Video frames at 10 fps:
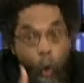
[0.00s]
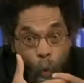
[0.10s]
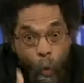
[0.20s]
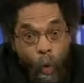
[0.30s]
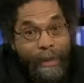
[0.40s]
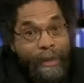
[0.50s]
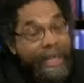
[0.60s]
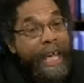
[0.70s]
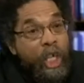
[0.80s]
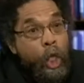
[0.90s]
what
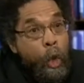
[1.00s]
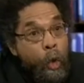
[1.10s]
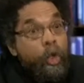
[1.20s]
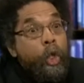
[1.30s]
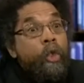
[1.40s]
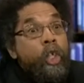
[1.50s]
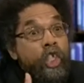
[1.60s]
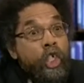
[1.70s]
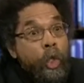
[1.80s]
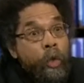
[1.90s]
they do to
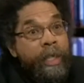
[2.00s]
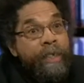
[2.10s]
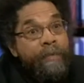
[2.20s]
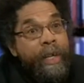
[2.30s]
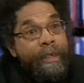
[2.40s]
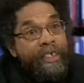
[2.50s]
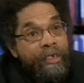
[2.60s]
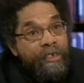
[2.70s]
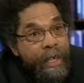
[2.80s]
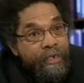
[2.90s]
ensure there's fairness
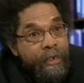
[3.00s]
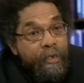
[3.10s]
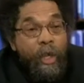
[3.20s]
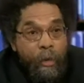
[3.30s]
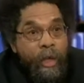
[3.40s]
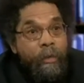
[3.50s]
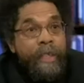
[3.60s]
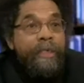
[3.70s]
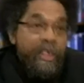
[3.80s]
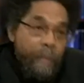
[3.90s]
and justice? Well, the
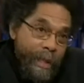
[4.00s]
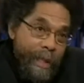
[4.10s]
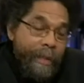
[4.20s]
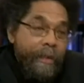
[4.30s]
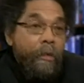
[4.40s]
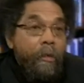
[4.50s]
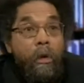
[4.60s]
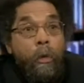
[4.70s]
reason is political.